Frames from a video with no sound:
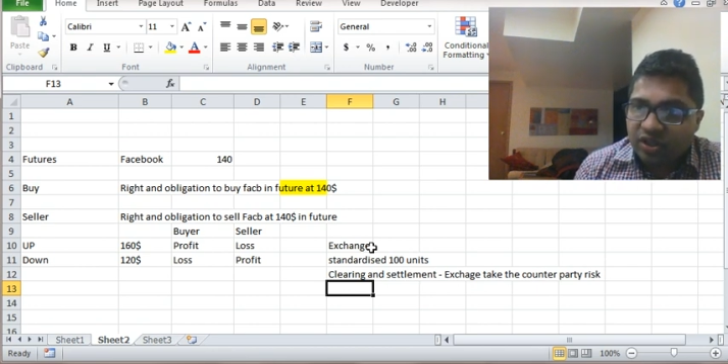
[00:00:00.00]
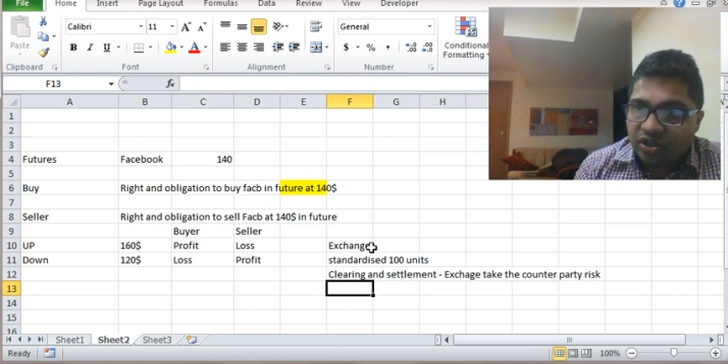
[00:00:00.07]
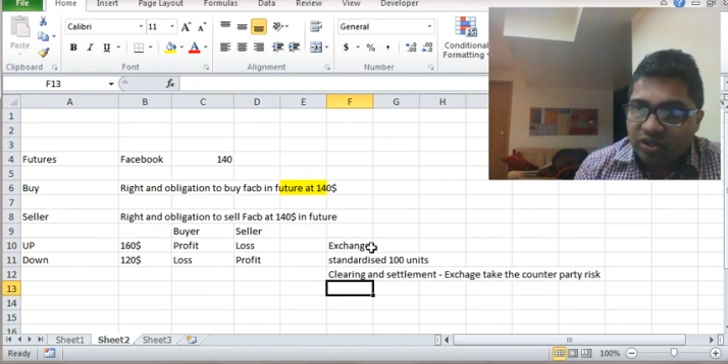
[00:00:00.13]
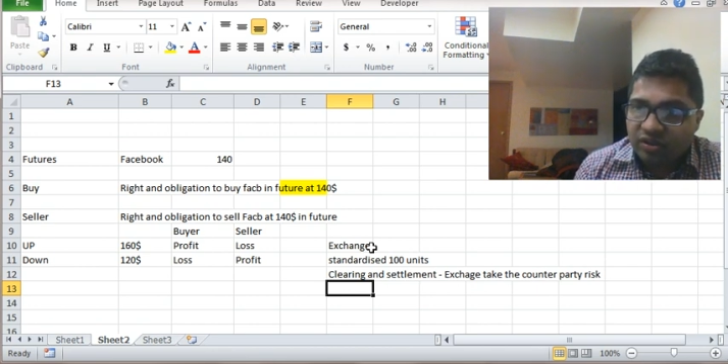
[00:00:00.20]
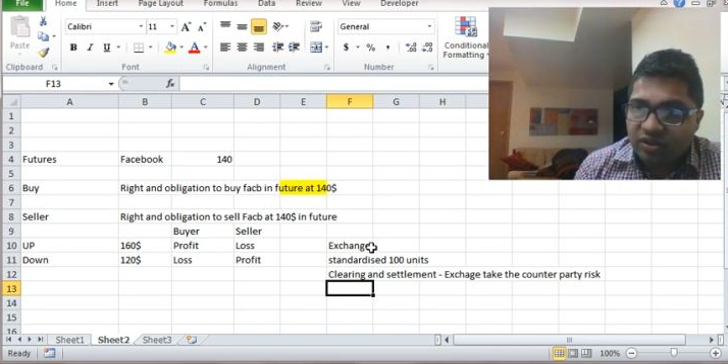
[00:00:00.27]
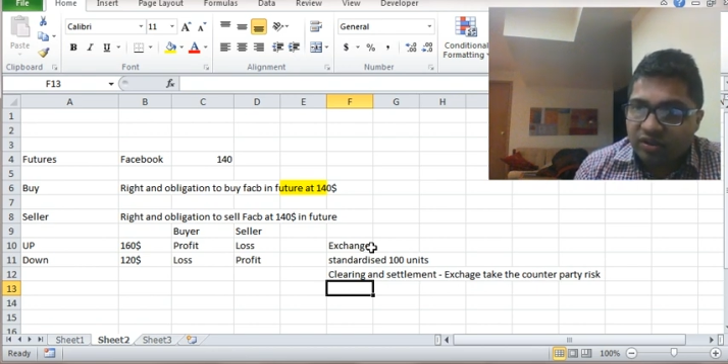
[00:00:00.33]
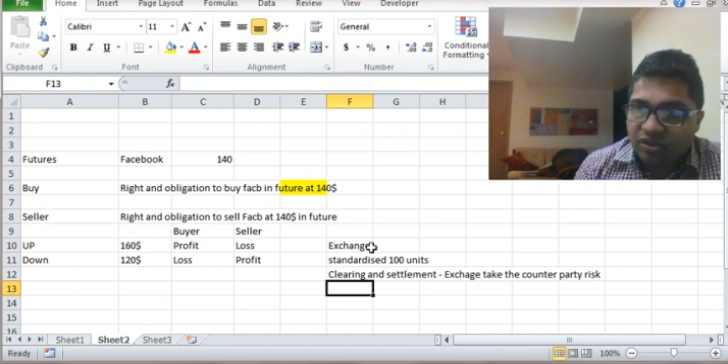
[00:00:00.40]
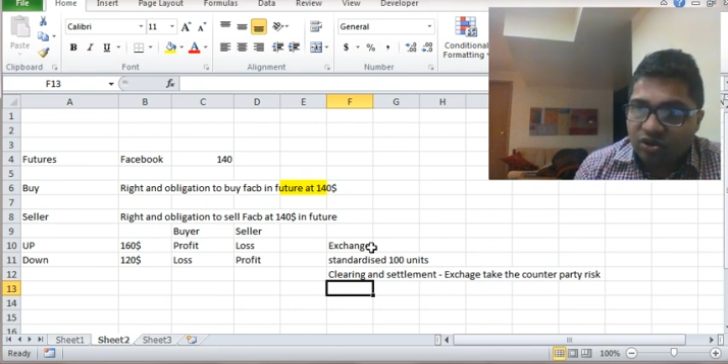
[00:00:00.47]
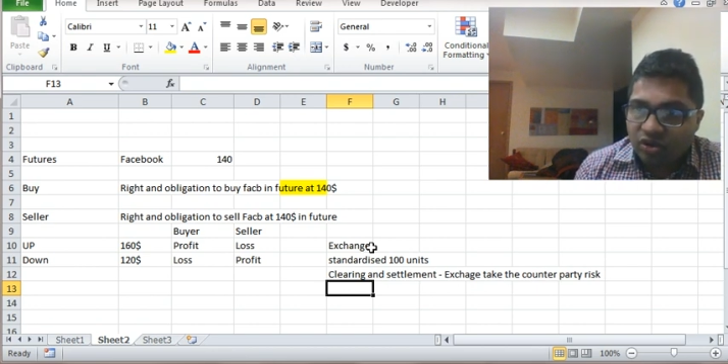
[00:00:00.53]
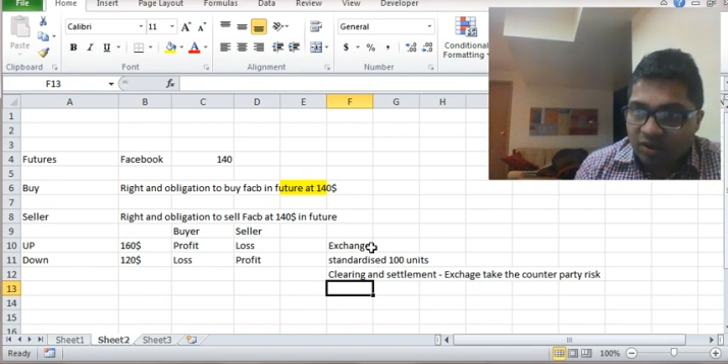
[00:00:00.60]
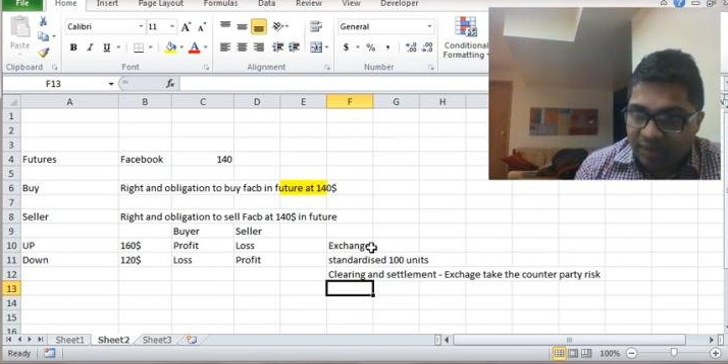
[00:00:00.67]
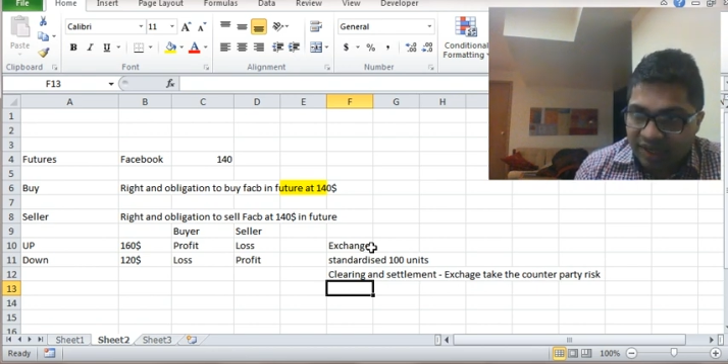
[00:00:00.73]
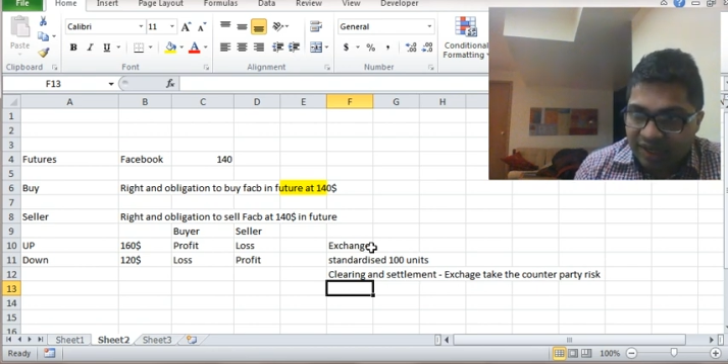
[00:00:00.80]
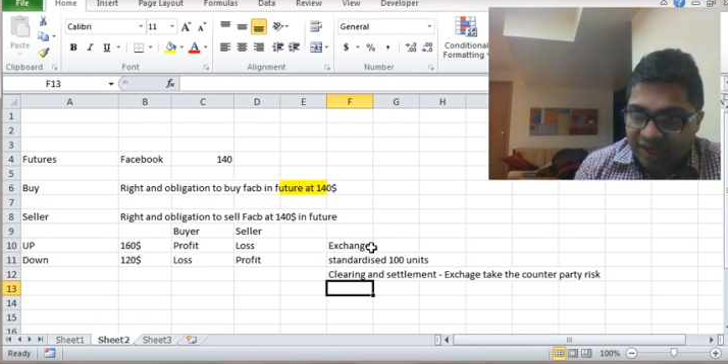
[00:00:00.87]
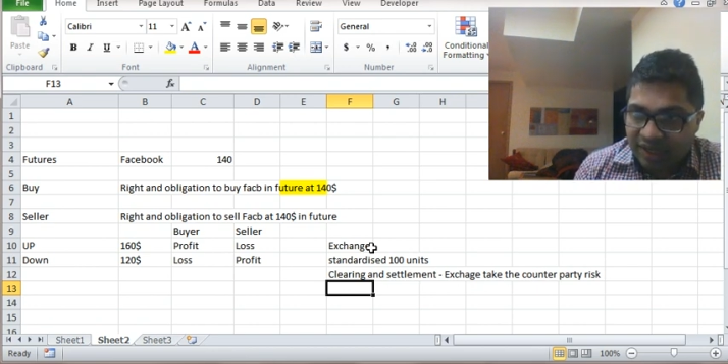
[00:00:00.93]
you
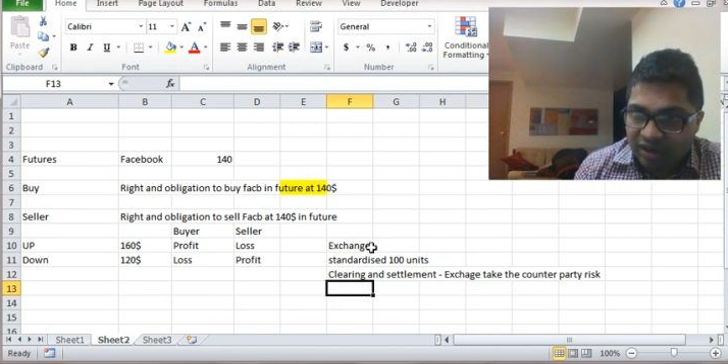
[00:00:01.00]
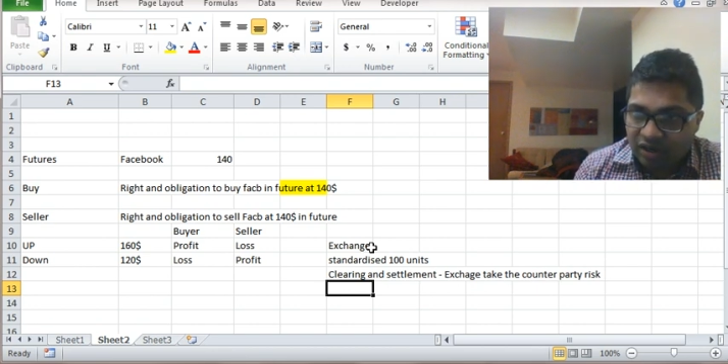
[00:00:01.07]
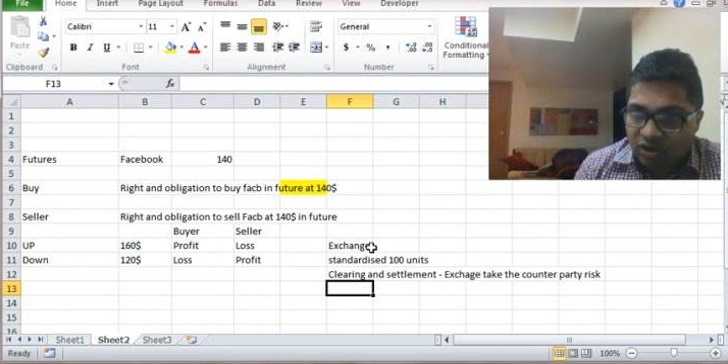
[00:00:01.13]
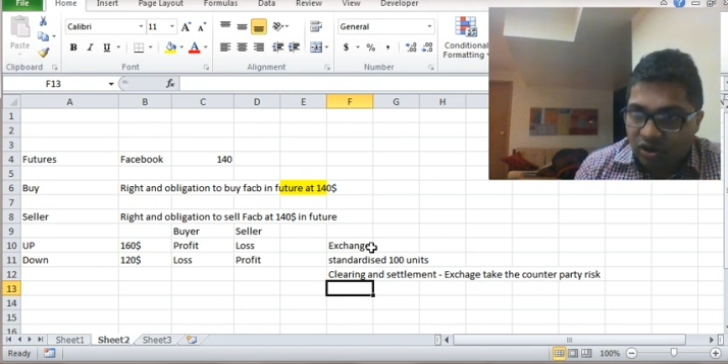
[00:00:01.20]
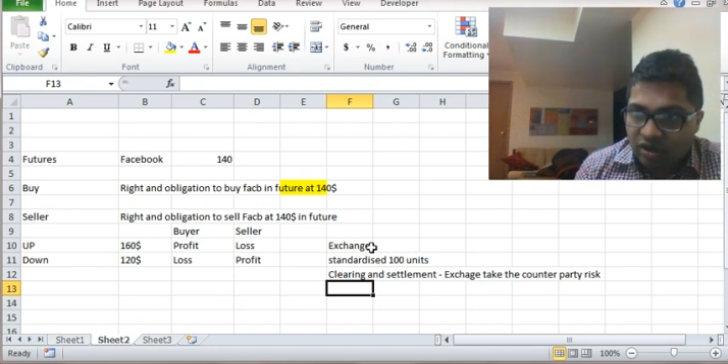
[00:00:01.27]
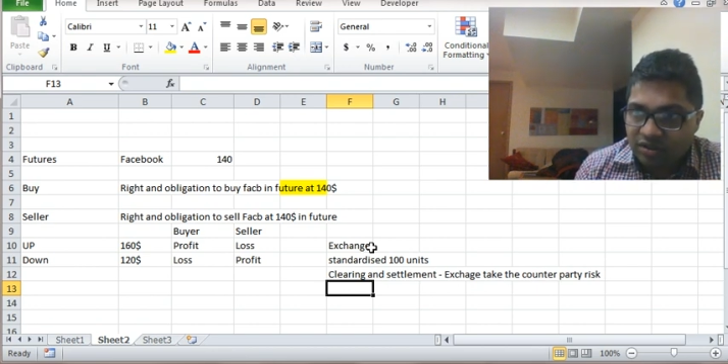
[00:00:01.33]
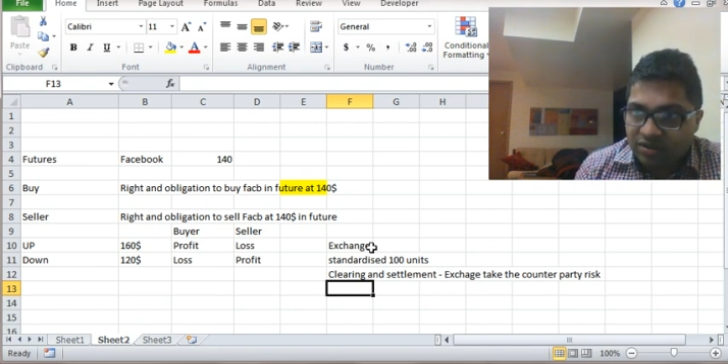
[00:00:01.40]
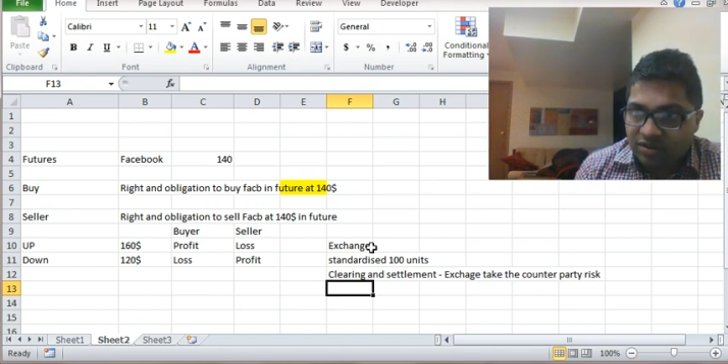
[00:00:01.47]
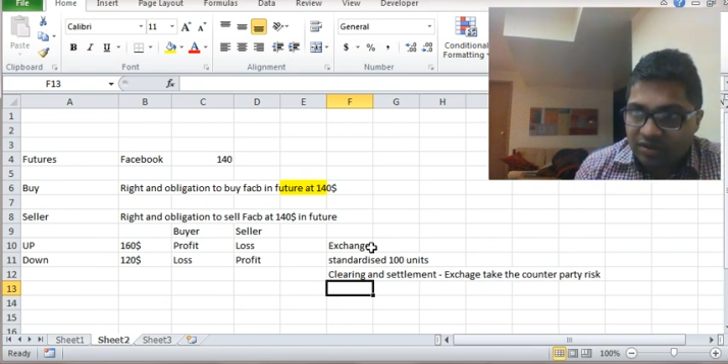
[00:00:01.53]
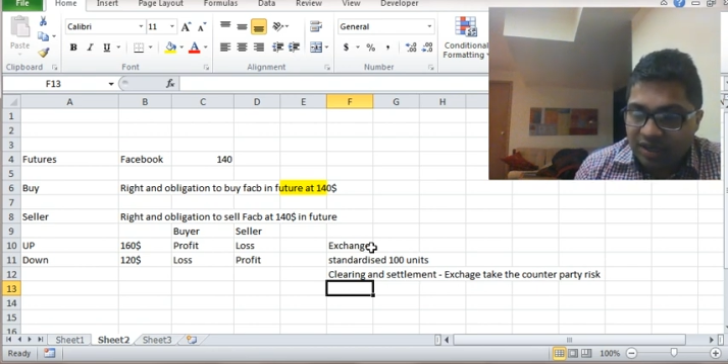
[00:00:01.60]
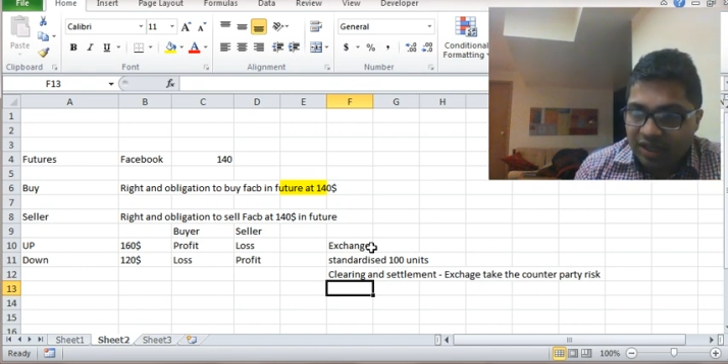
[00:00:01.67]
are making a loss